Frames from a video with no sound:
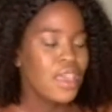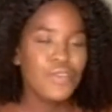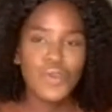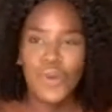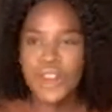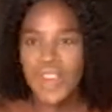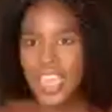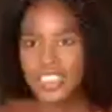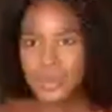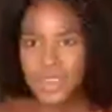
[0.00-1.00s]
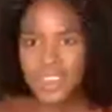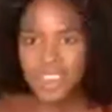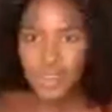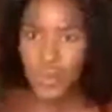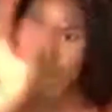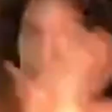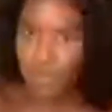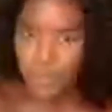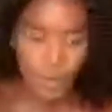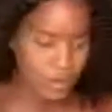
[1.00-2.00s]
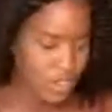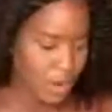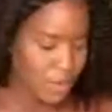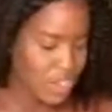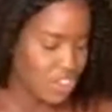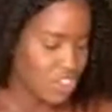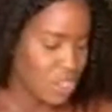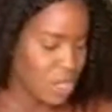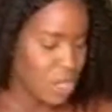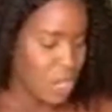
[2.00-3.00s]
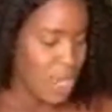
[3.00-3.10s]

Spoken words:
If you want nice beaches, go to the Volta region.